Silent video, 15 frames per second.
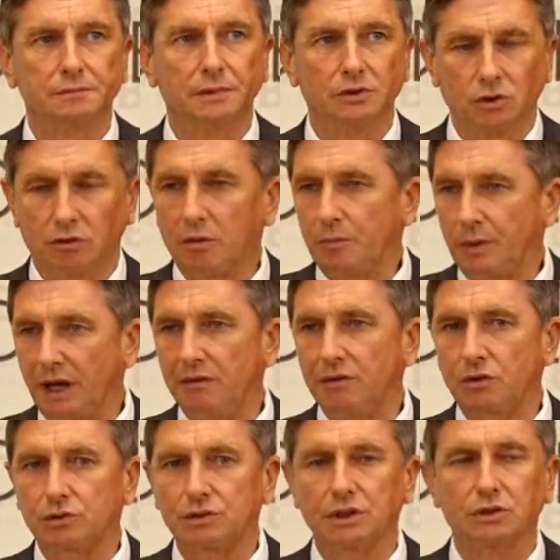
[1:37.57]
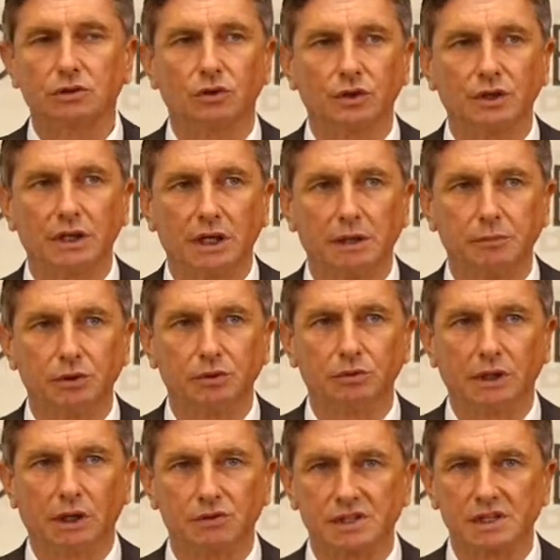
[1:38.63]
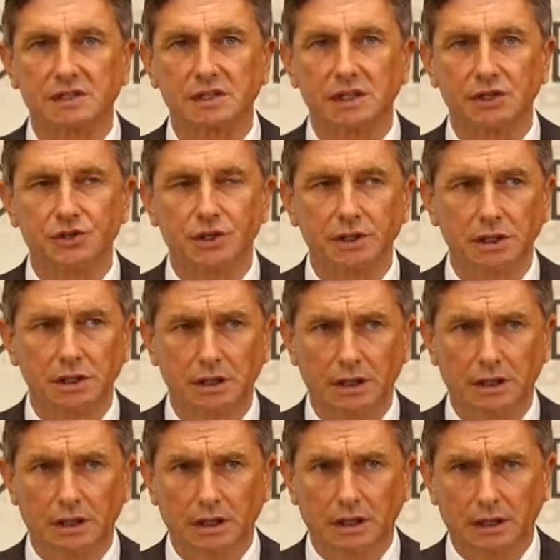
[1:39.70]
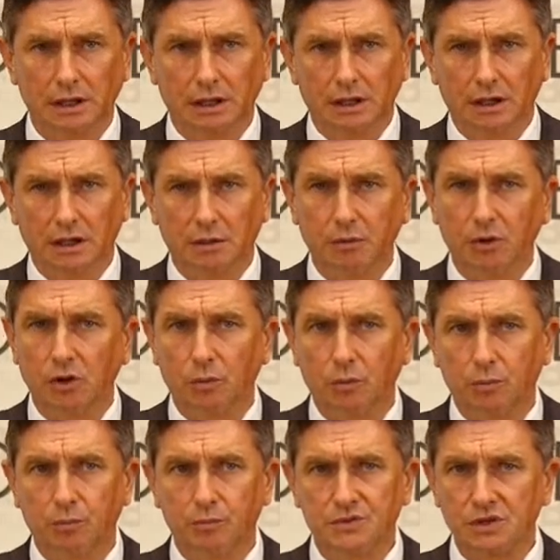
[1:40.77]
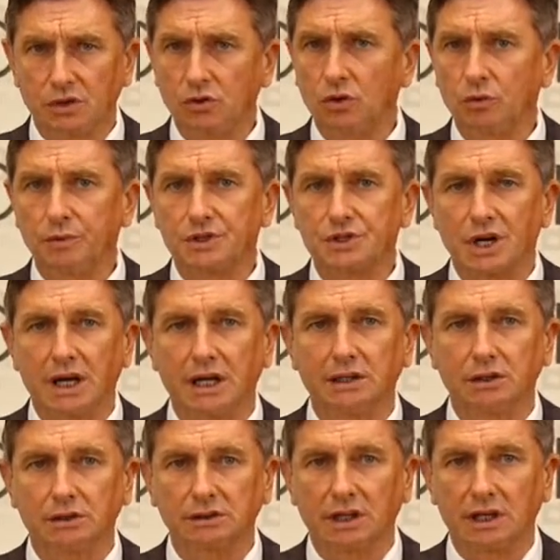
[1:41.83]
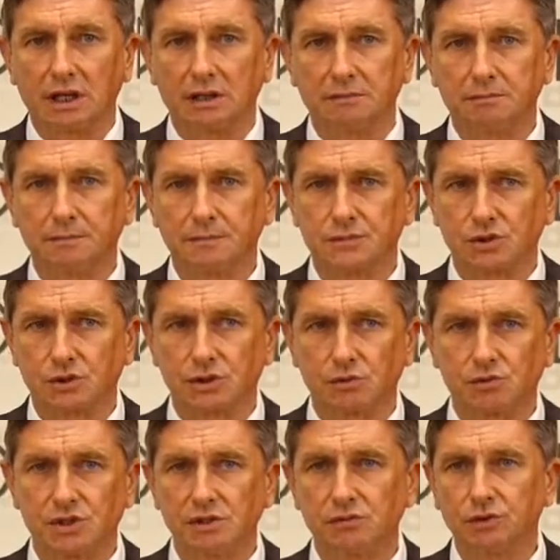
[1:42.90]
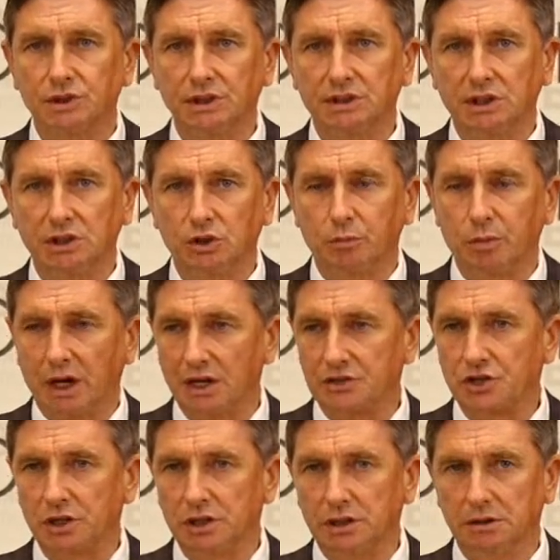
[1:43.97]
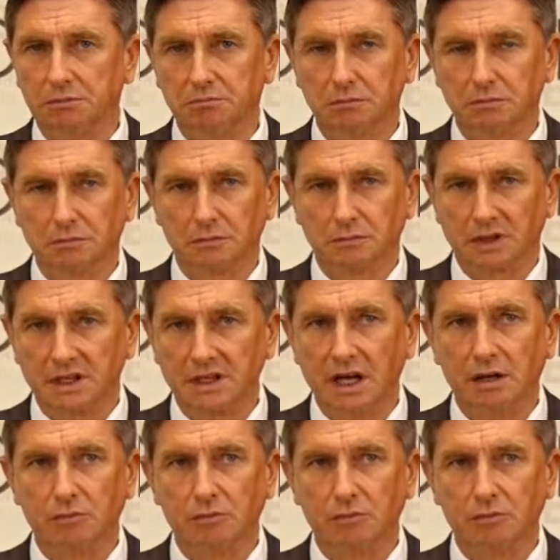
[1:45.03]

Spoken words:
we didn't have guests, because usually when we had guests at all meetings,